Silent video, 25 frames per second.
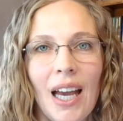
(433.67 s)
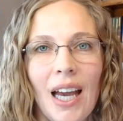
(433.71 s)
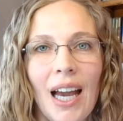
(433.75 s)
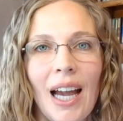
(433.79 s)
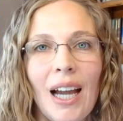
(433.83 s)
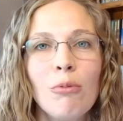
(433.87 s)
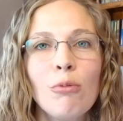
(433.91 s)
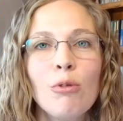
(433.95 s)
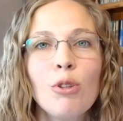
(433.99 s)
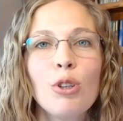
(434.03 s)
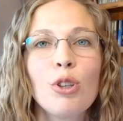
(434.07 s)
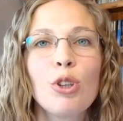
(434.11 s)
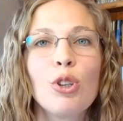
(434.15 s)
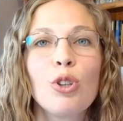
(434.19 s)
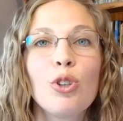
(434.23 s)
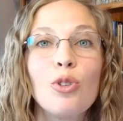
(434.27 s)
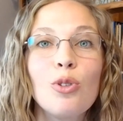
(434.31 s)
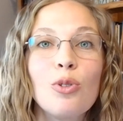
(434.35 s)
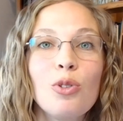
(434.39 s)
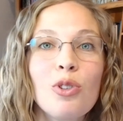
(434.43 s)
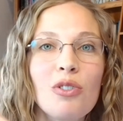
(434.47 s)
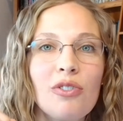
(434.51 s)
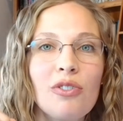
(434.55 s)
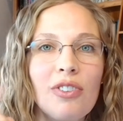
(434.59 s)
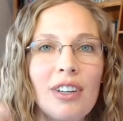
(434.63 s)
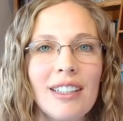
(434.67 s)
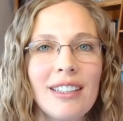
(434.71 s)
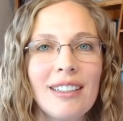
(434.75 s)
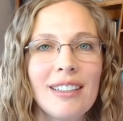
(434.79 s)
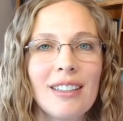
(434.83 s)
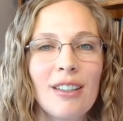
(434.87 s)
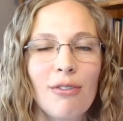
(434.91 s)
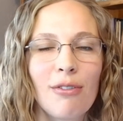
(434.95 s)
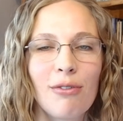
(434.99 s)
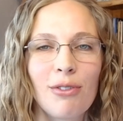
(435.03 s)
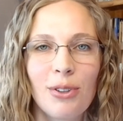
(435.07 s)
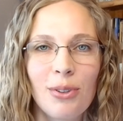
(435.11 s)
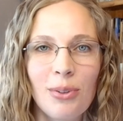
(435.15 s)
How would you define it
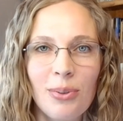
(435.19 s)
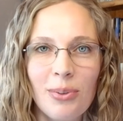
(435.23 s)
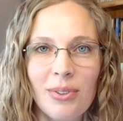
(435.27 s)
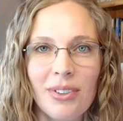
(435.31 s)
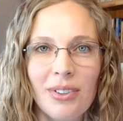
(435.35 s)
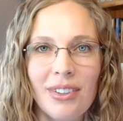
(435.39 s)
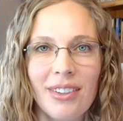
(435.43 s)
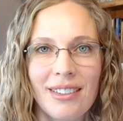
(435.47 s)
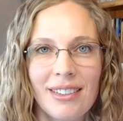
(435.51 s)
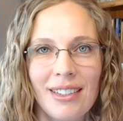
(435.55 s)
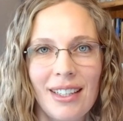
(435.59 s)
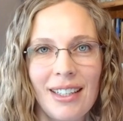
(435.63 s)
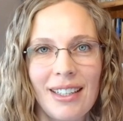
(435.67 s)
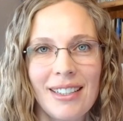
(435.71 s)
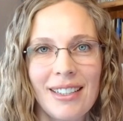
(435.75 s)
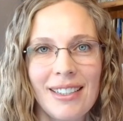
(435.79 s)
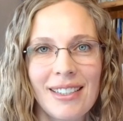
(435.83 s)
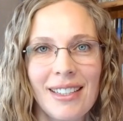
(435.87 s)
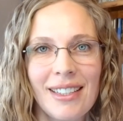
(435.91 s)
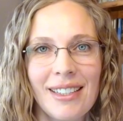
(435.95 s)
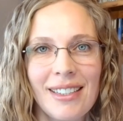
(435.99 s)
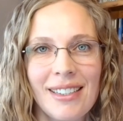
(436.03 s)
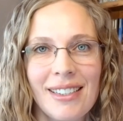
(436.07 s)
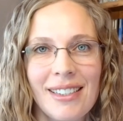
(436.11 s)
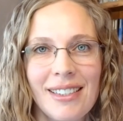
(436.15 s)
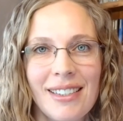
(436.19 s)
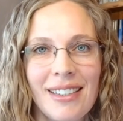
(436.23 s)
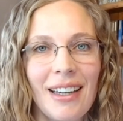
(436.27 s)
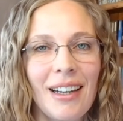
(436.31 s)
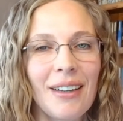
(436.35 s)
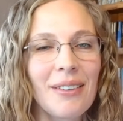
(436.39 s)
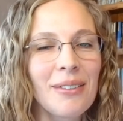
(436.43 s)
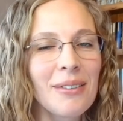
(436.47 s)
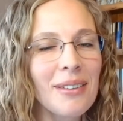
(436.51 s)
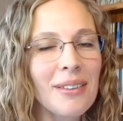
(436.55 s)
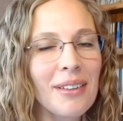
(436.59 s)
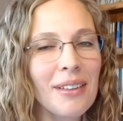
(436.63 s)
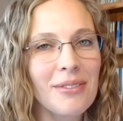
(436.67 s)
if you were the scientist?
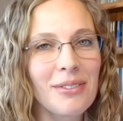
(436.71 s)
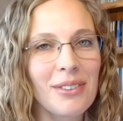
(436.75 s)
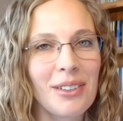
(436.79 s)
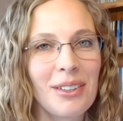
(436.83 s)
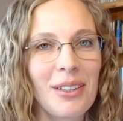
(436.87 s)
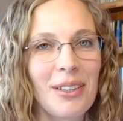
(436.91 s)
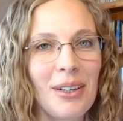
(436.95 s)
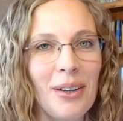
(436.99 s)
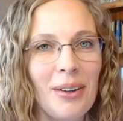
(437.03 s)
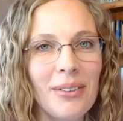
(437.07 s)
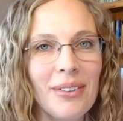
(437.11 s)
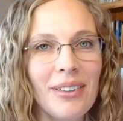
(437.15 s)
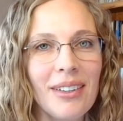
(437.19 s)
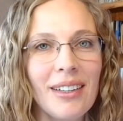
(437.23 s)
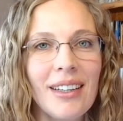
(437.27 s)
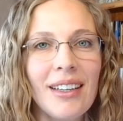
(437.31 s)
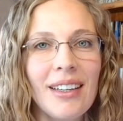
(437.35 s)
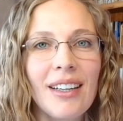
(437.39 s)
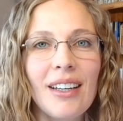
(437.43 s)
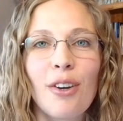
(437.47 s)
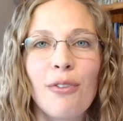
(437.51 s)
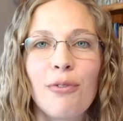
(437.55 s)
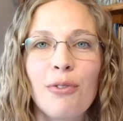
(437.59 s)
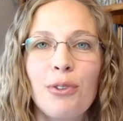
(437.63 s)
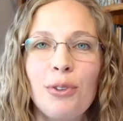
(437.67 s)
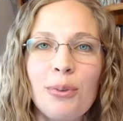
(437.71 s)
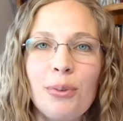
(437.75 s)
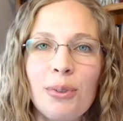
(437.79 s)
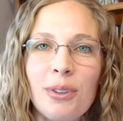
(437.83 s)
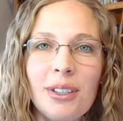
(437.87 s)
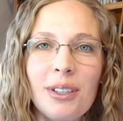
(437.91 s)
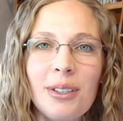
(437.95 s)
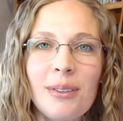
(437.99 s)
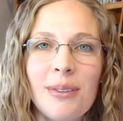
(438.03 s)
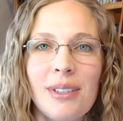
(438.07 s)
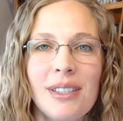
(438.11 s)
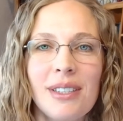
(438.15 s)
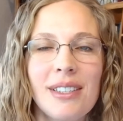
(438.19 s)
I would love to know. If you were
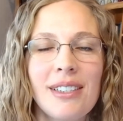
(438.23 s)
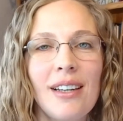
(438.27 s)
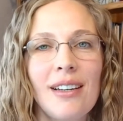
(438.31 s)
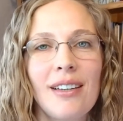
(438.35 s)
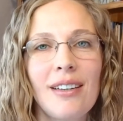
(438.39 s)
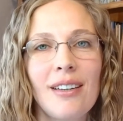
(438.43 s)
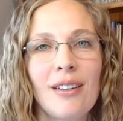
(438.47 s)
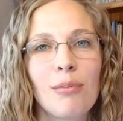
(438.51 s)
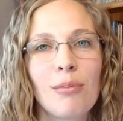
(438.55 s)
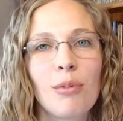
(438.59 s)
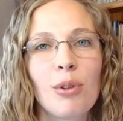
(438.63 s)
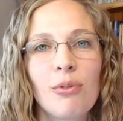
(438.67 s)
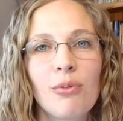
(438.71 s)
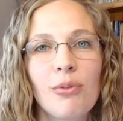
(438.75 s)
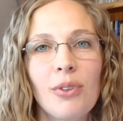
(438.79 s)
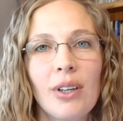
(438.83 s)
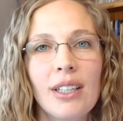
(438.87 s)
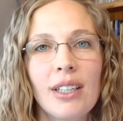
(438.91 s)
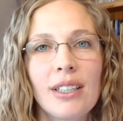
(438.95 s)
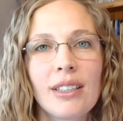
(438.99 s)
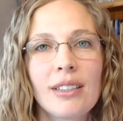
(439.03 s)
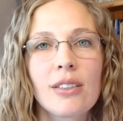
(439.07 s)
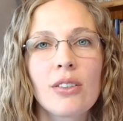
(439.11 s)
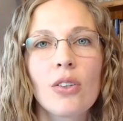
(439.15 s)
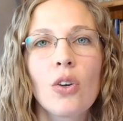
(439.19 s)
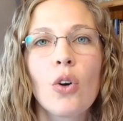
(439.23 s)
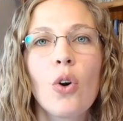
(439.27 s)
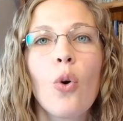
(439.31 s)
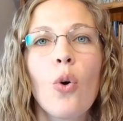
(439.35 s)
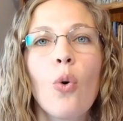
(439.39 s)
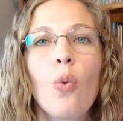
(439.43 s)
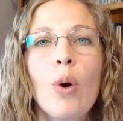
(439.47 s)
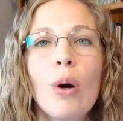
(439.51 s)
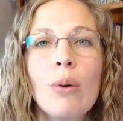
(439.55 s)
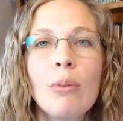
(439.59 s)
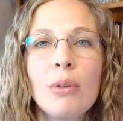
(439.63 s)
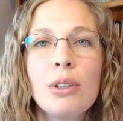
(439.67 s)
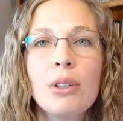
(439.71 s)
to do a study on moon face,
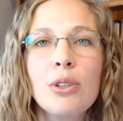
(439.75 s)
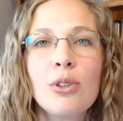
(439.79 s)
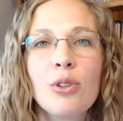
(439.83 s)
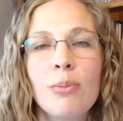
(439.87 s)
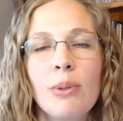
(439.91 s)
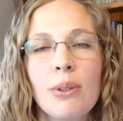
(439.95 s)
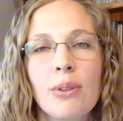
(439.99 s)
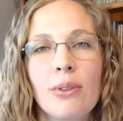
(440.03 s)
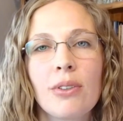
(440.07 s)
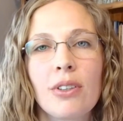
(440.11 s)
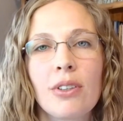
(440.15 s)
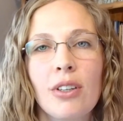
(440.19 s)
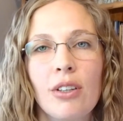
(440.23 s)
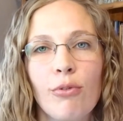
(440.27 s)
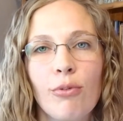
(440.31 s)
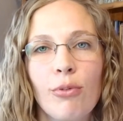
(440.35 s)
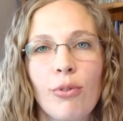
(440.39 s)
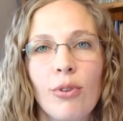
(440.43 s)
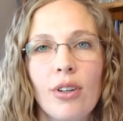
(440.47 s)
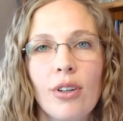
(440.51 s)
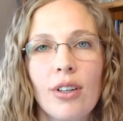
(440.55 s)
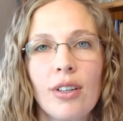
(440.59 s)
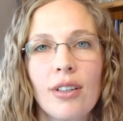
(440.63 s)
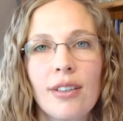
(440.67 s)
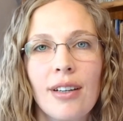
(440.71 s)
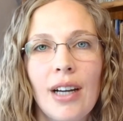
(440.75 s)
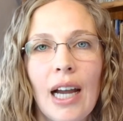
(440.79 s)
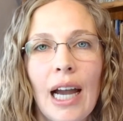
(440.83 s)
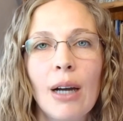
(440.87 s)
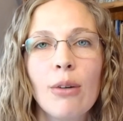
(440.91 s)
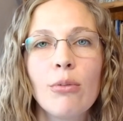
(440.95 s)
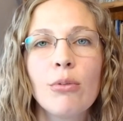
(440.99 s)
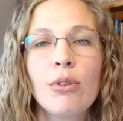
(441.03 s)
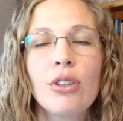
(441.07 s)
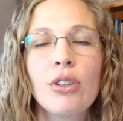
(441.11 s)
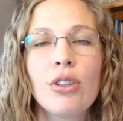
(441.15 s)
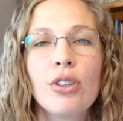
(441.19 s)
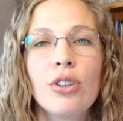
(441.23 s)
what would you be looking for?
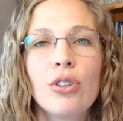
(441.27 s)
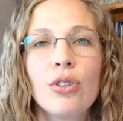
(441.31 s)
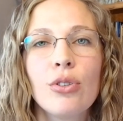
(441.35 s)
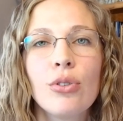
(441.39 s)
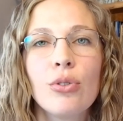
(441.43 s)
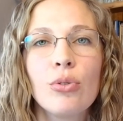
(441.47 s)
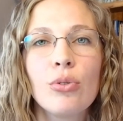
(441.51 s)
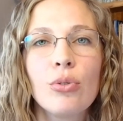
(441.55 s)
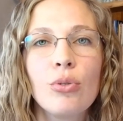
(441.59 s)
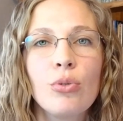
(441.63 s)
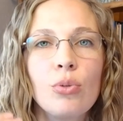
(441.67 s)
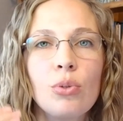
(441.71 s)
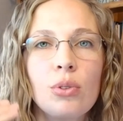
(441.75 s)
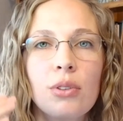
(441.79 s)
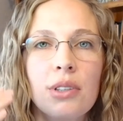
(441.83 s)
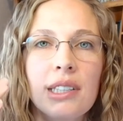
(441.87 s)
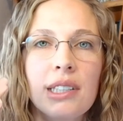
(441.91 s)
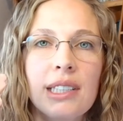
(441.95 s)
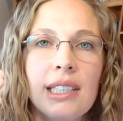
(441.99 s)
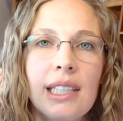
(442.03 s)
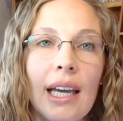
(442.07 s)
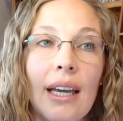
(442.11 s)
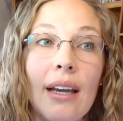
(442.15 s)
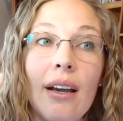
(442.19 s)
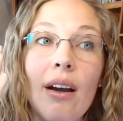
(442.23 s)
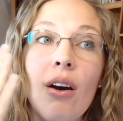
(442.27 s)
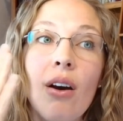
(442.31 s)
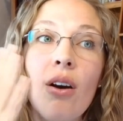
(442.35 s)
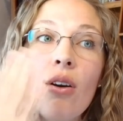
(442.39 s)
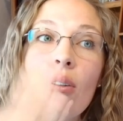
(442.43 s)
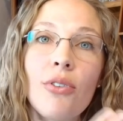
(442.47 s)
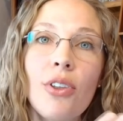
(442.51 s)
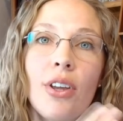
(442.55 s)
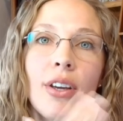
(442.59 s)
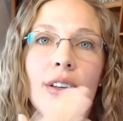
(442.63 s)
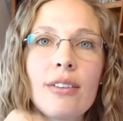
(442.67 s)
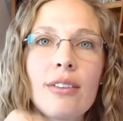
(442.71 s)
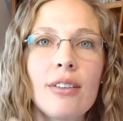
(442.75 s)
How would you say,
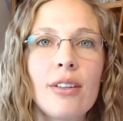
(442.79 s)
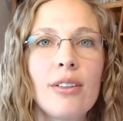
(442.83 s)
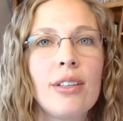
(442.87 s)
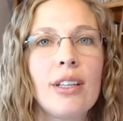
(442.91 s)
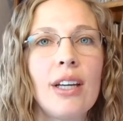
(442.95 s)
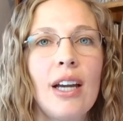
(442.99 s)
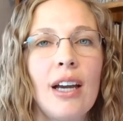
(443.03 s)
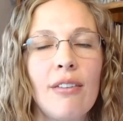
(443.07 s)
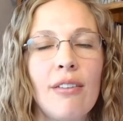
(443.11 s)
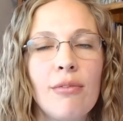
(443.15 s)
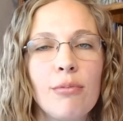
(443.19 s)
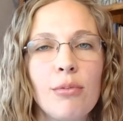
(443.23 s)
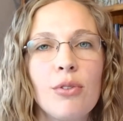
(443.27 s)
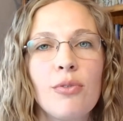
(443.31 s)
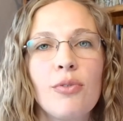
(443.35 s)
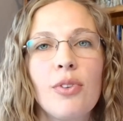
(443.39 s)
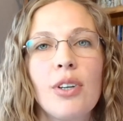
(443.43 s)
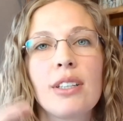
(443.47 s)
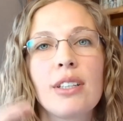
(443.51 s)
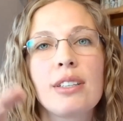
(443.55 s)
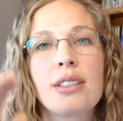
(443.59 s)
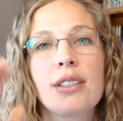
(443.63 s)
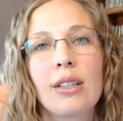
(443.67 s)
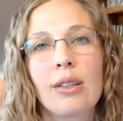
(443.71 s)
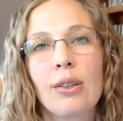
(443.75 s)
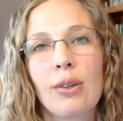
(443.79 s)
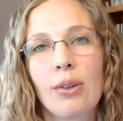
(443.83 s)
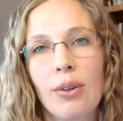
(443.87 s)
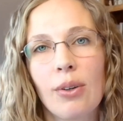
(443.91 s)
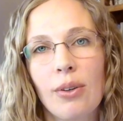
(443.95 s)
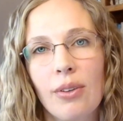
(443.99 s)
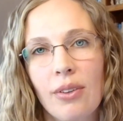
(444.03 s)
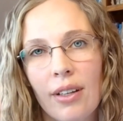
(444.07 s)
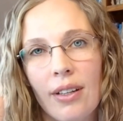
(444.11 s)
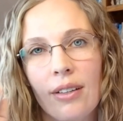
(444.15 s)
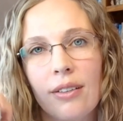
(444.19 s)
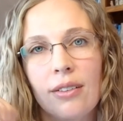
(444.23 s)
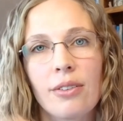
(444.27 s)
oh, they clearly have moon face,
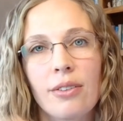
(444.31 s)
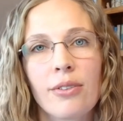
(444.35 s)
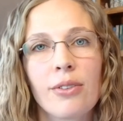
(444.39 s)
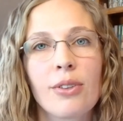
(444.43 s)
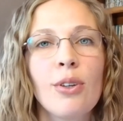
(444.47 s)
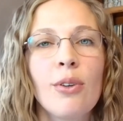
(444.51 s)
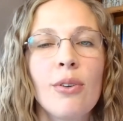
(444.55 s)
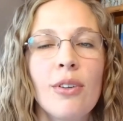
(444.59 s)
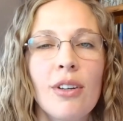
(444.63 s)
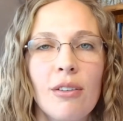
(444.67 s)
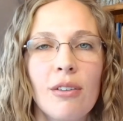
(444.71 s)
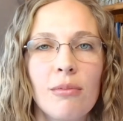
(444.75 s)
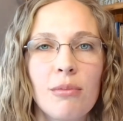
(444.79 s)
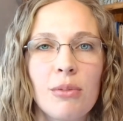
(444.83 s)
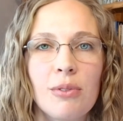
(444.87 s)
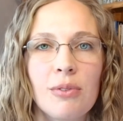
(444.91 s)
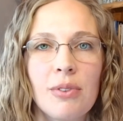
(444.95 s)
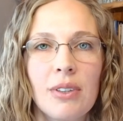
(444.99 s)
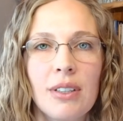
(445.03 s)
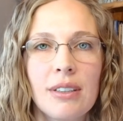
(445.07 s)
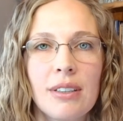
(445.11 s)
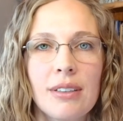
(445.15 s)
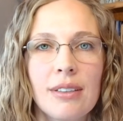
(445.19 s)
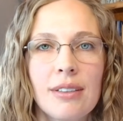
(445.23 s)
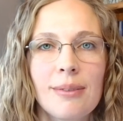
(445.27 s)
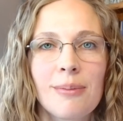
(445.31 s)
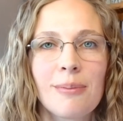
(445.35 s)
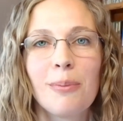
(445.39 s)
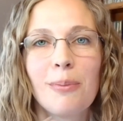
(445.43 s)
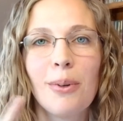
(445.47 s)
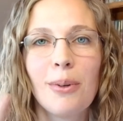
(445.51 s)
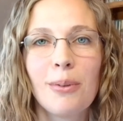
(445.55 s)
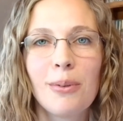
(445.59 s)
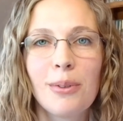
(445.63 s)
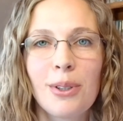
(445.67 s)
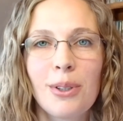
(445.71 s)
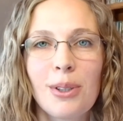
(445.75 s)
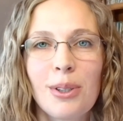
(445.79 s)
they clearly don't have moon face?
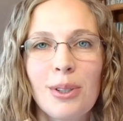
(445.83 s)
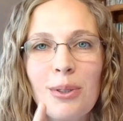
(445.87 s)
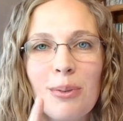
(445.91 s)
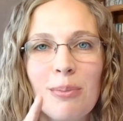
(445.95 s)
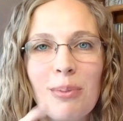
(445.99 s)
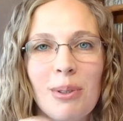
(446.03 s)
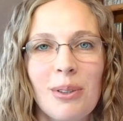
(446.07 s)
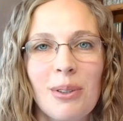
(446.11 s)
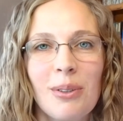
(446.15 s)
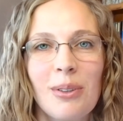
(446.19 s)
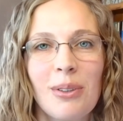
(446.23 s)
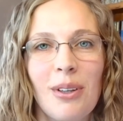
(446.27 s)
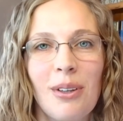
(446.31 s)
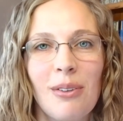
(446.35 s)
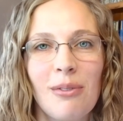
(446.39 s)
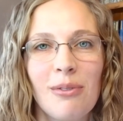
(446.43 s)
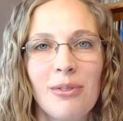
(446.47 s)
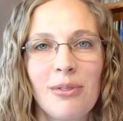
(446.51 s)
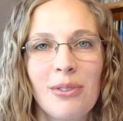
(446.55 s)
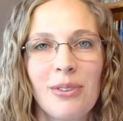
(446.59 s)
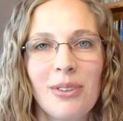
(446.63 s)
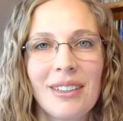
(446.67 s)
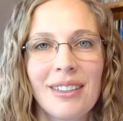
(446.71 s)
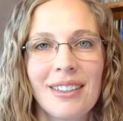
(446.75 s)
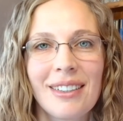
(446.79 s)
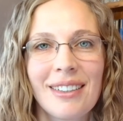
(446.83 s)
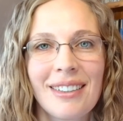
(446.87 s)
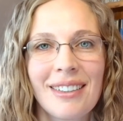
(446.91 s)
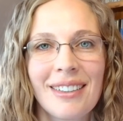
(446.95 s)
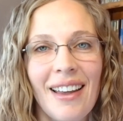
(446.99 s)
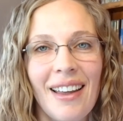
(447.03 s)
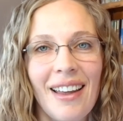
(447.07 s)
What would you be looking for?